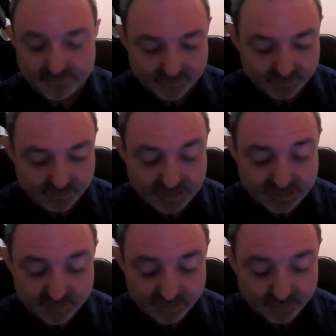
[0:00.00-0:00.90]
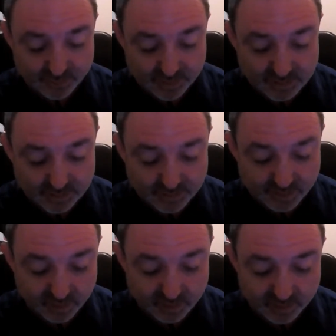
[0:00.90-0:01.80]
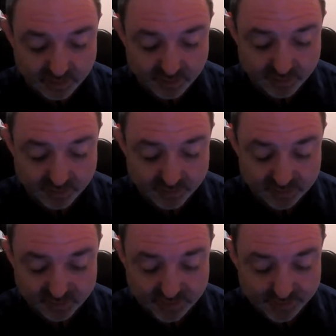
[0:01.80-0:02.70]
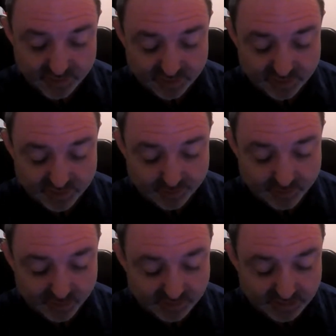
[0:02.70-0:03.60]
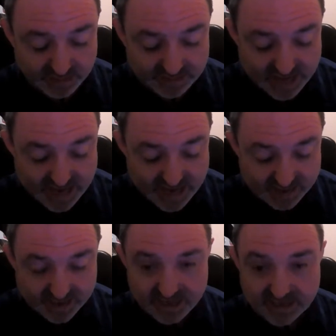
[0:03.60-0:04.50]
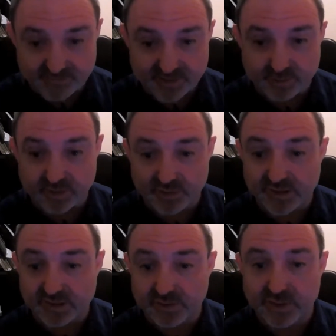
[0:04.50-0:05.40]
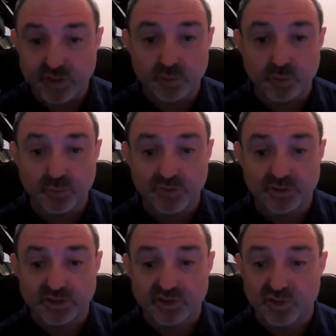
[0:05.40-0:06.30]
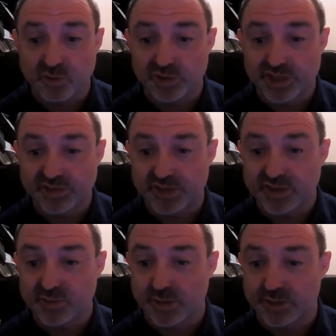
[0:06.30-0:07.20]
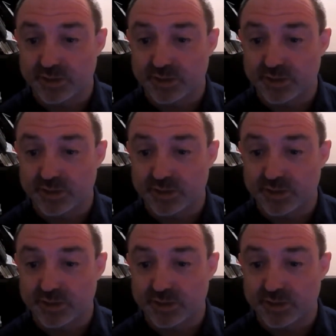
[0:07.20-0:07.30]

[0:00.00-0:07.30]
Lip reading: We get through a little bit of the description, just so we've got it in here. And have any of you filled in score sheets for this one?